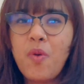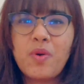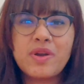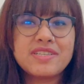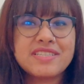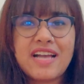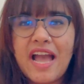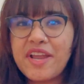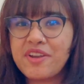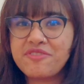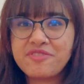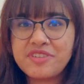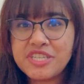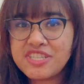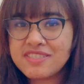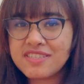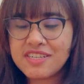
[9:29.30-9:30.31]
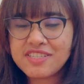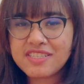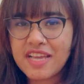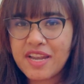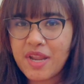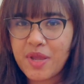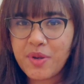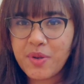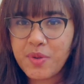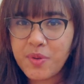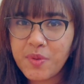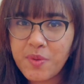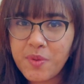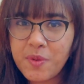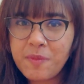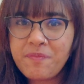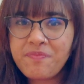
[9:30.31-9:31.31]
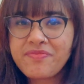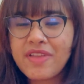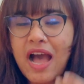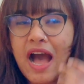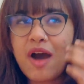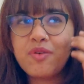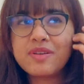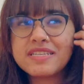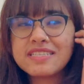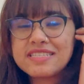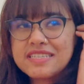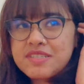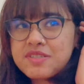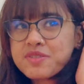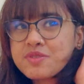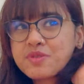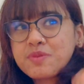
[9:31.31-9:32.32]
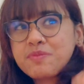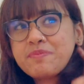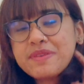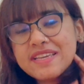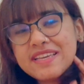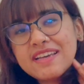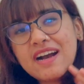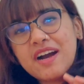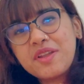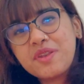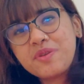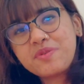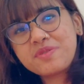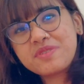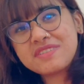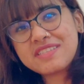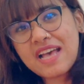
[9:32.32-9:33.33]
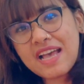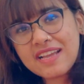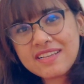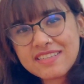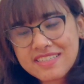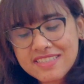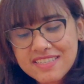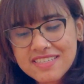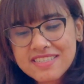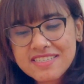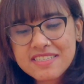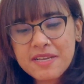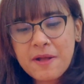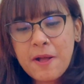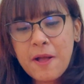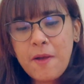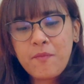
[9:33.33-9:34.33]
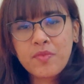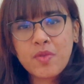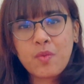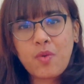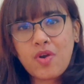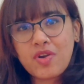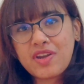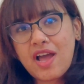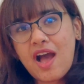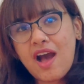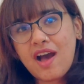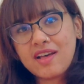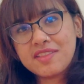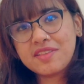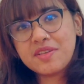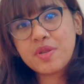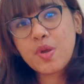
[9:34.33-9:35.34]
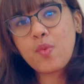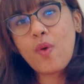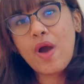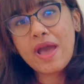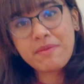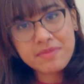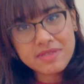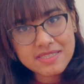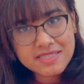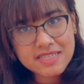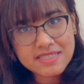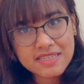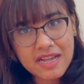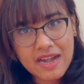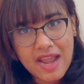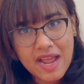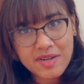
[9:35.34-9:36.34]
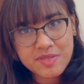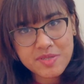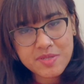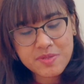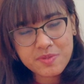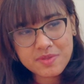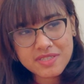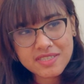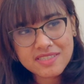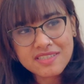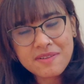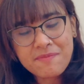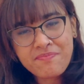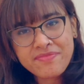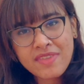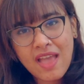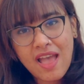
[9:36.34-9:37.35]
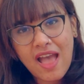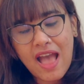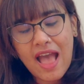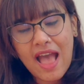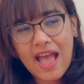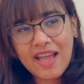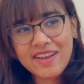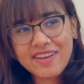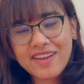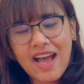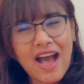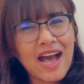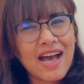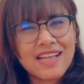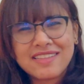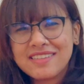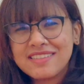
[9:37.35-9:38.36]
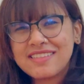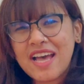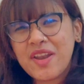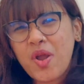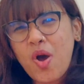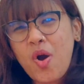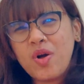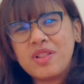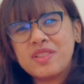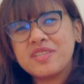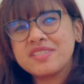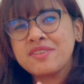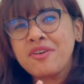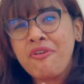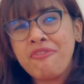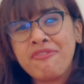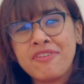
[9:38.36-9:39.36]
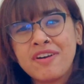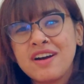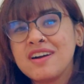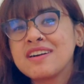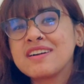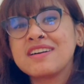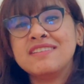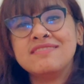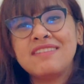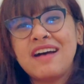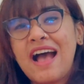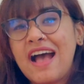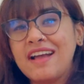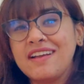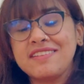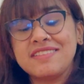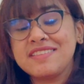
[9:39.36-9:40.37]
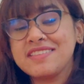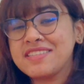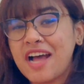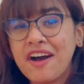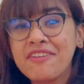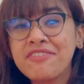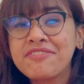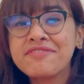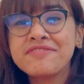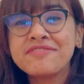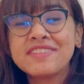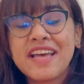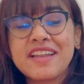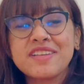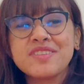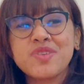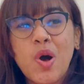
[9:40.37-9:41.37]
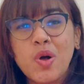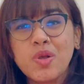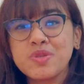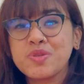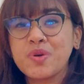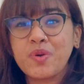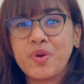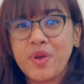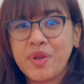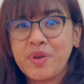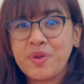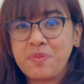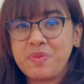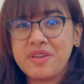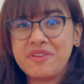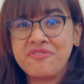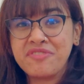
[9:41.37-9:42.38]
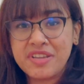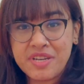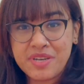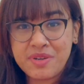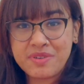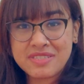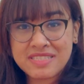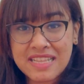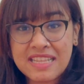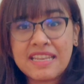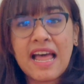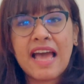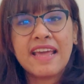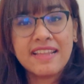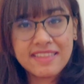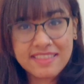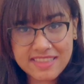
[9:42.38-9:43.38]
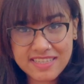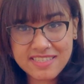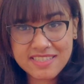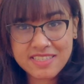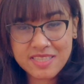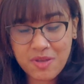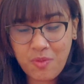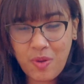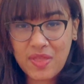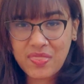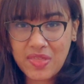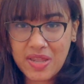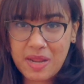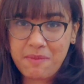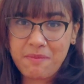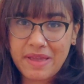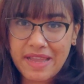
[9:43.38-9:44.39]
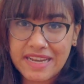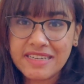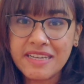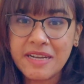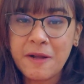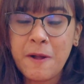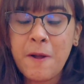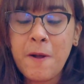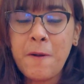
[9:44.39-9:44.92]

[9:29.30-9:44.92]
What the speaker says: what is the kind of research that I do, how is it to be a neuroscientist, what are the requirements as a grad student. And other than all this work as stuff, there is also going to be videos like this, the one that I made,